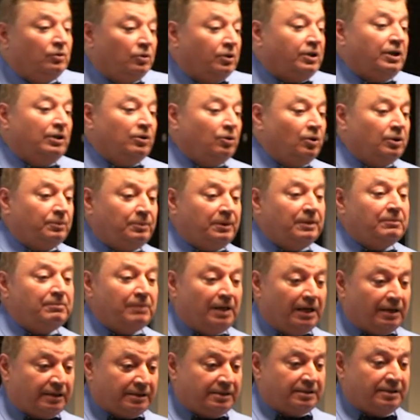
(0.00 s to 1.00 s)
cannot be a
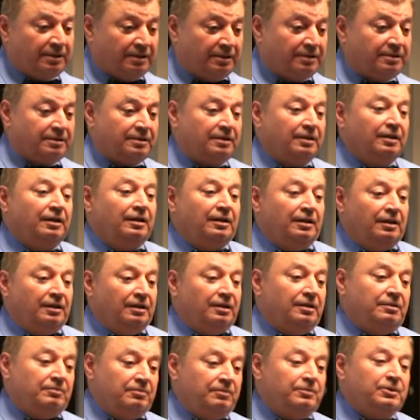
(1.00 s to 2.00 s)
Marxist,
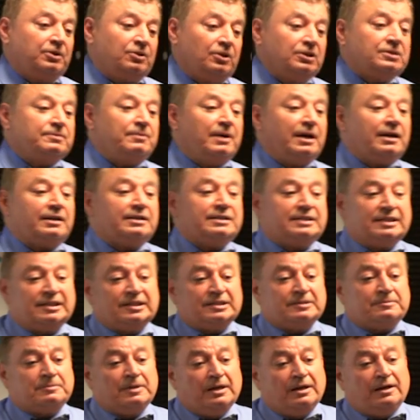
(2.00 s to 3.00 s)
because
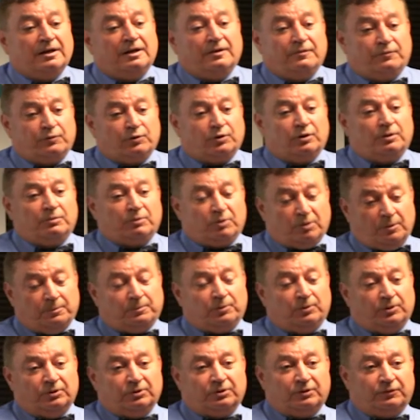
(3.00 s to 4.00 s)
Marxism, from her
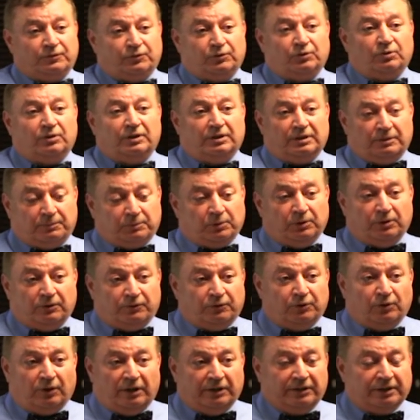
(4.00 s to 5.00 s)
point of view, and the point
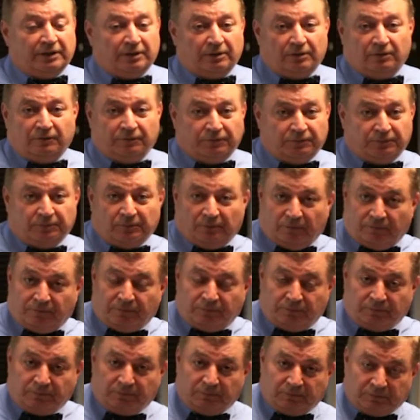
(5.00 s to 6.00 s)
of view, I think, of
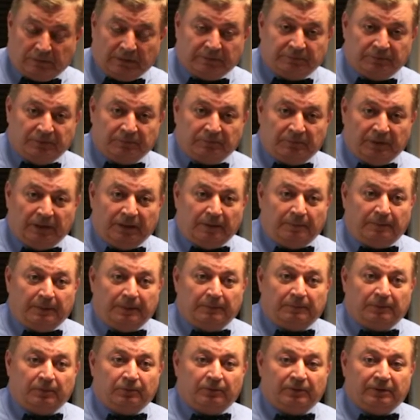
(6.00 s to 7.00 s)
many
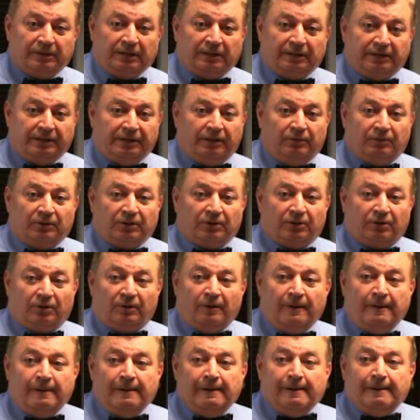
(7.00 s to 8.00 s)
people would agree with
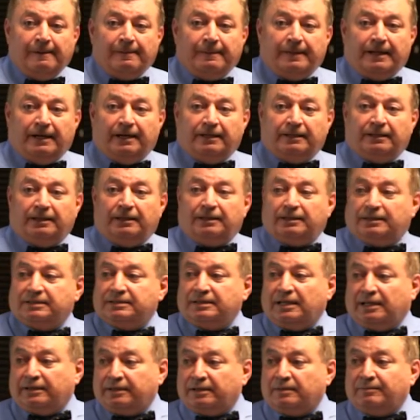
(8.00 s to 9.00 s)
her, that it
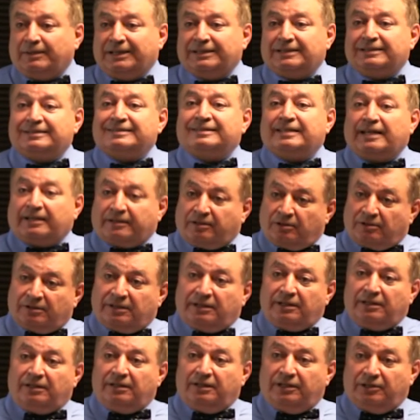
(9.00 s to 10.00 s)
is nothing but a
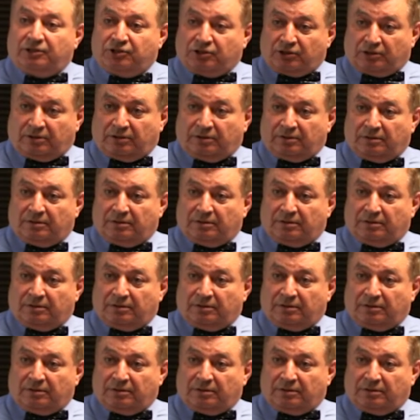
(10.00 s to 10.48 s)
secular religion,